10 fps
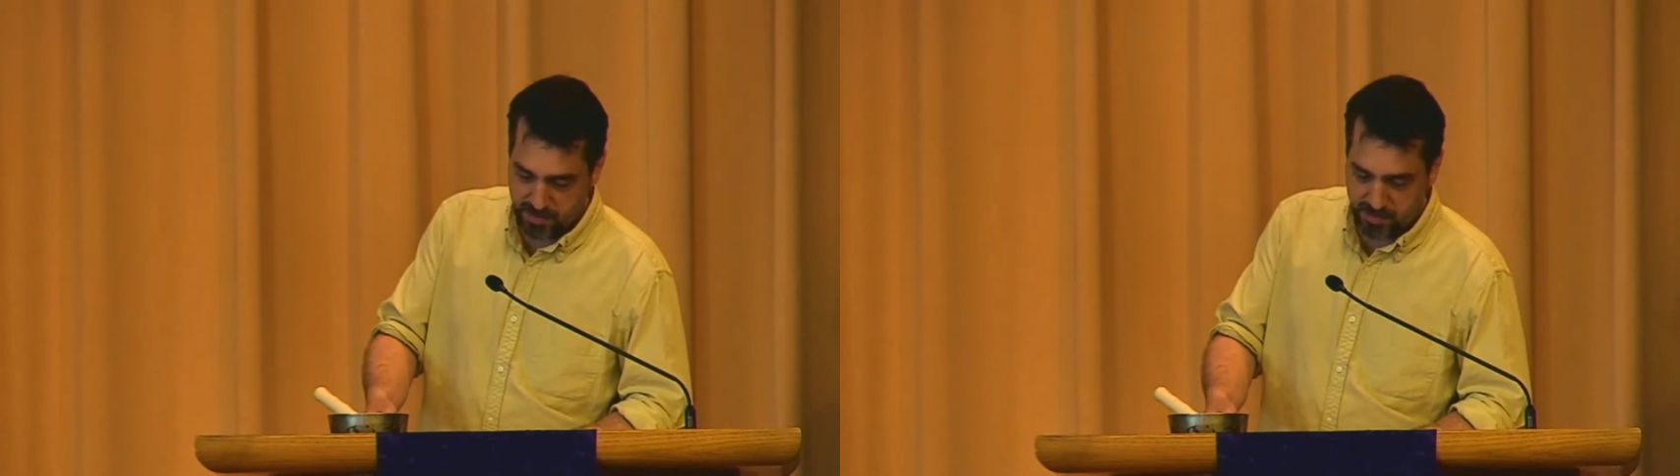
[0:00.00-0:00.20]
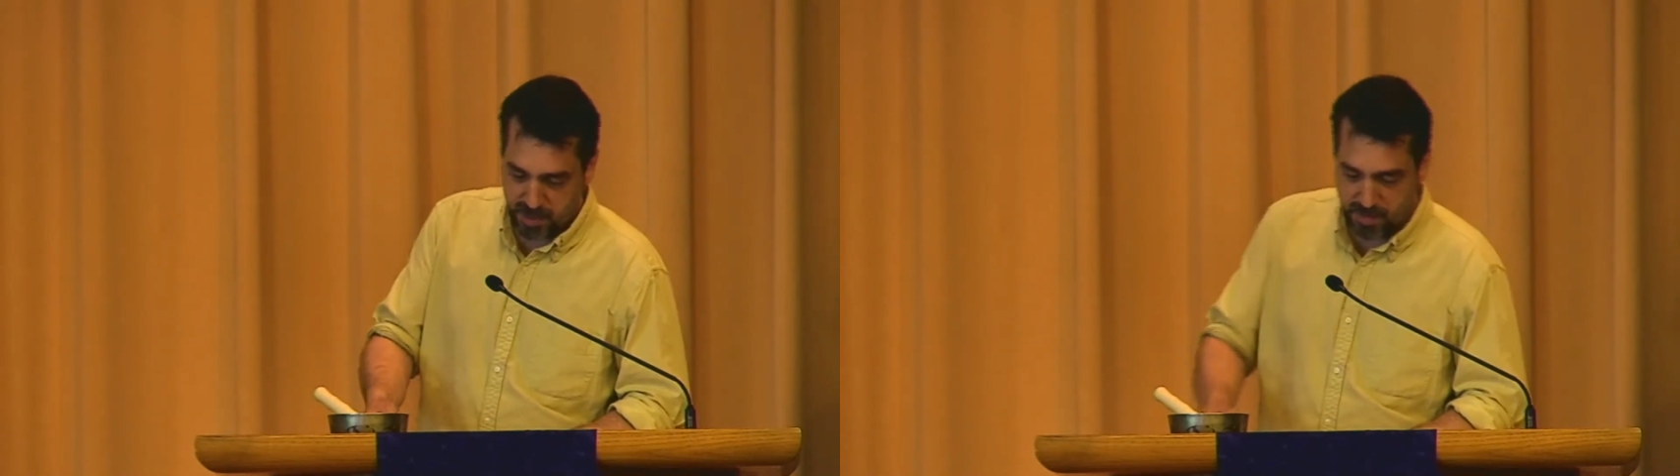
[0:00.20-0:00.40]

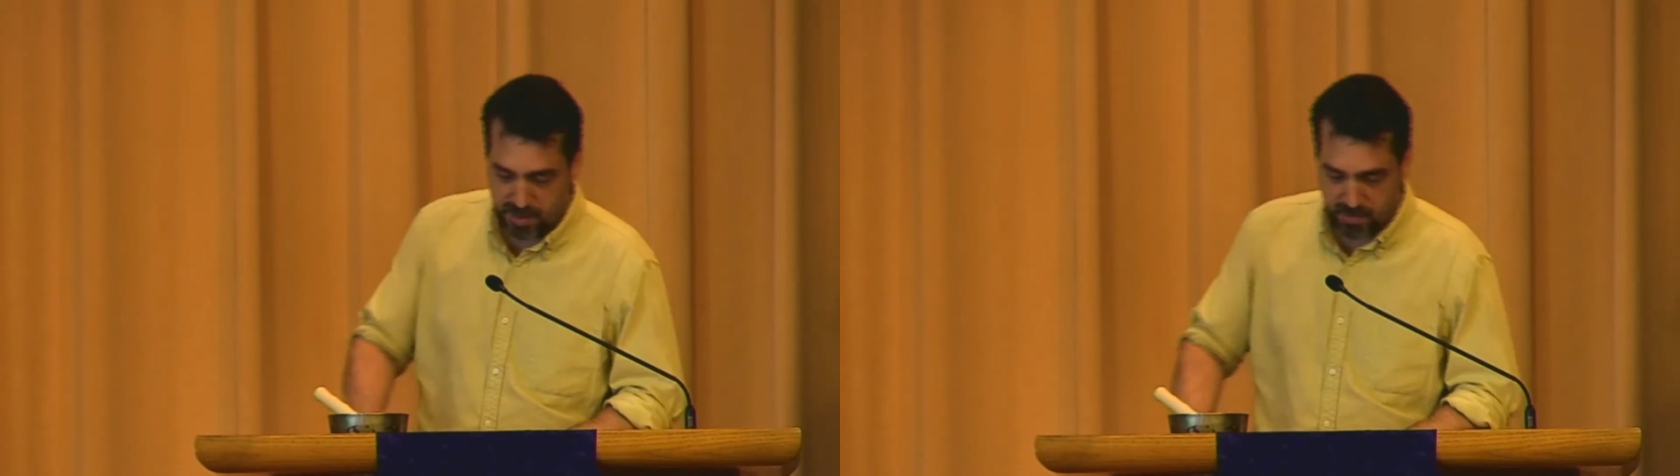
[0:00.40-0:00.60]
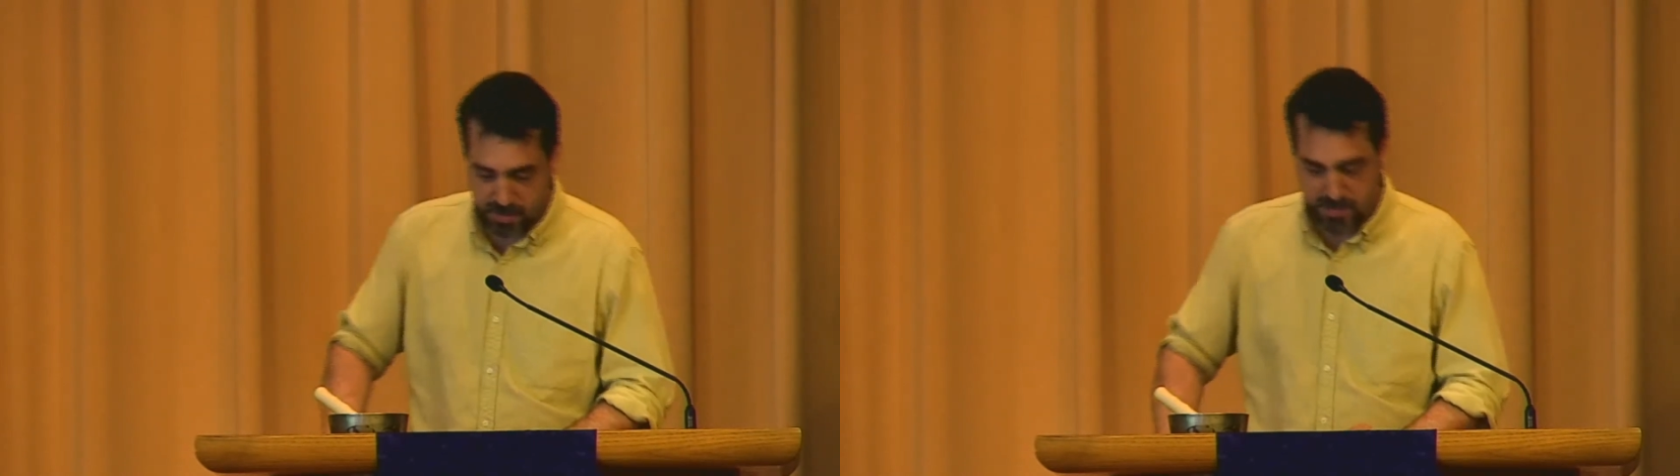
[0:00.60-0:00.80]

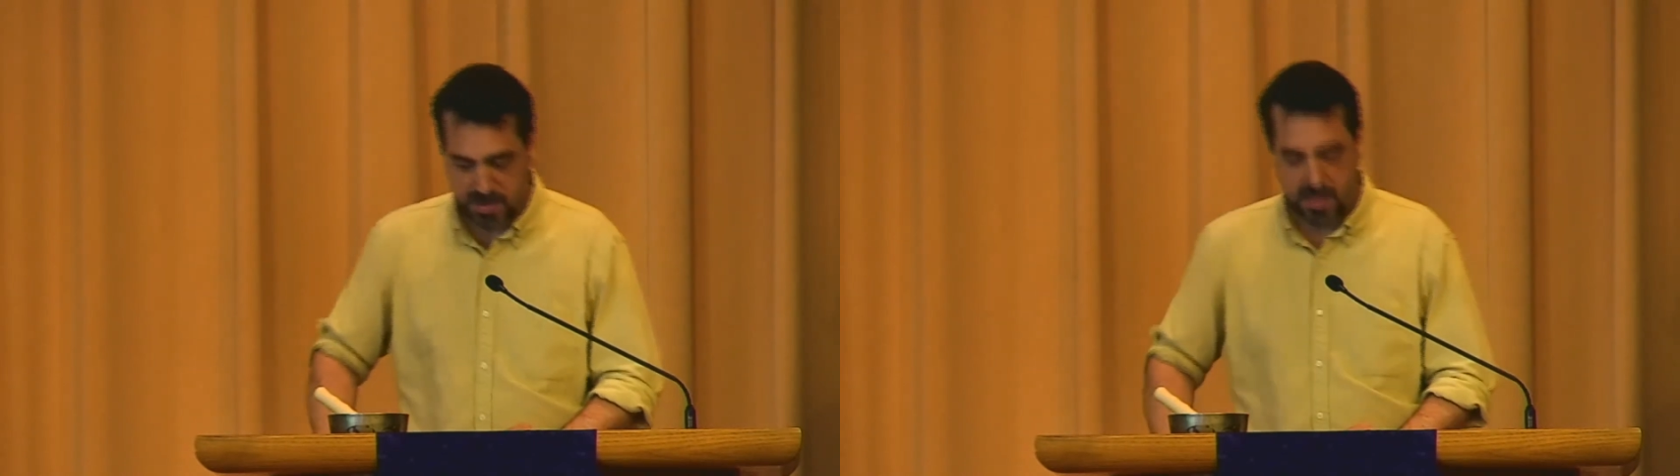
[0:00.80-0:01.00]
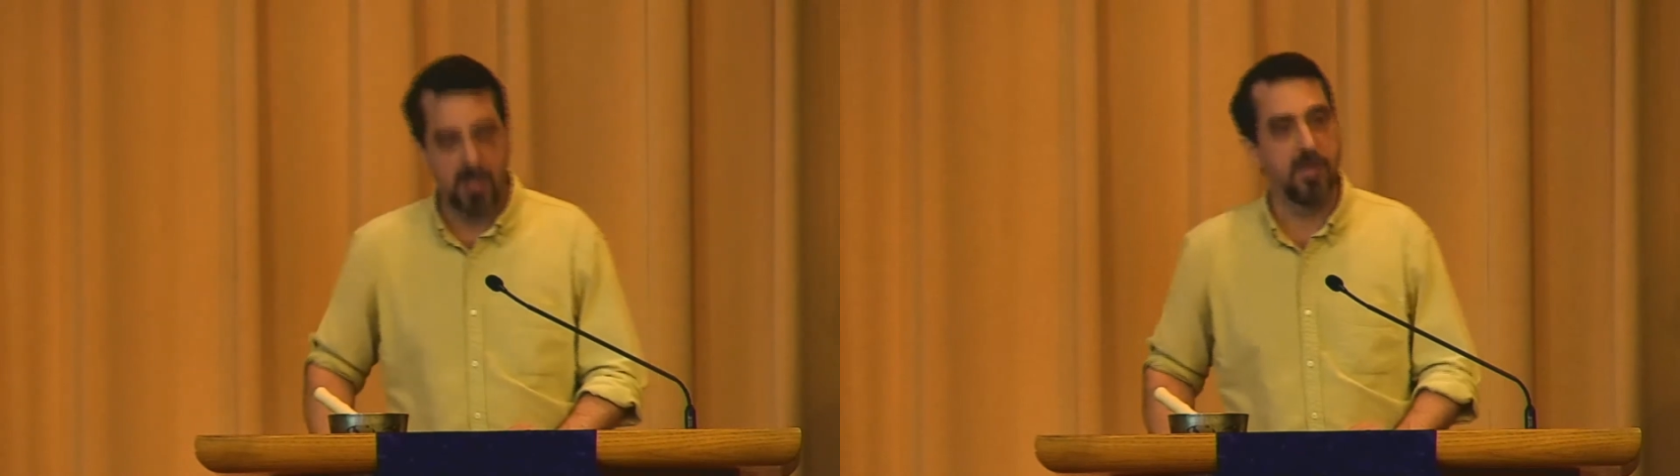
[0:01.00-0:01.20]
permanent
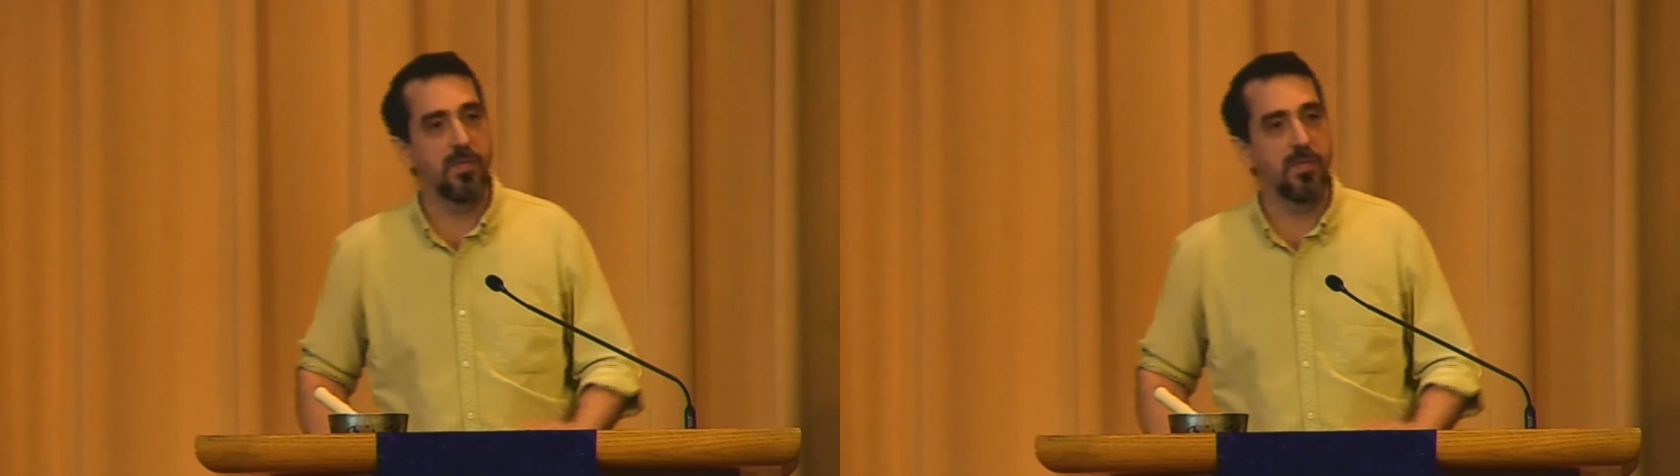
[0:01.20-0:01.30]
representative